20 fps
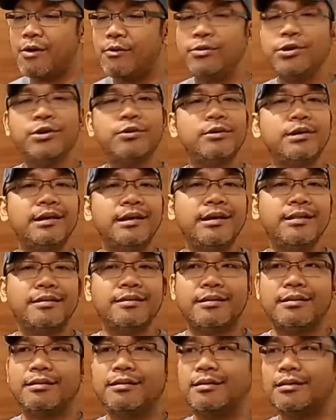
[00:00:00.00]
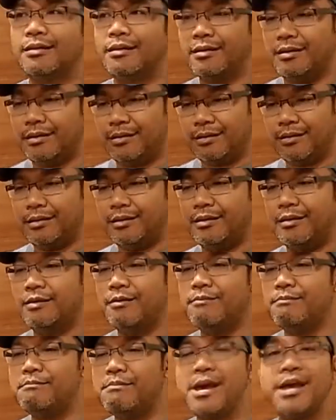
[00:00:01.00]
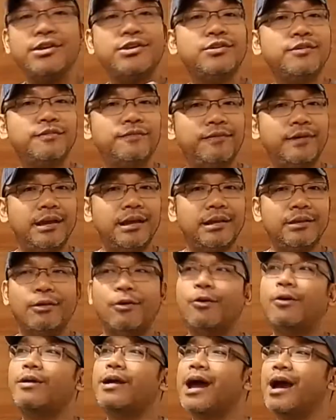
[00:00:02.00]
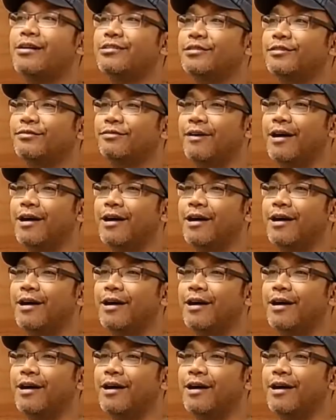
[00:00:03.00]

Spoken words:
your leader made you feel, or how the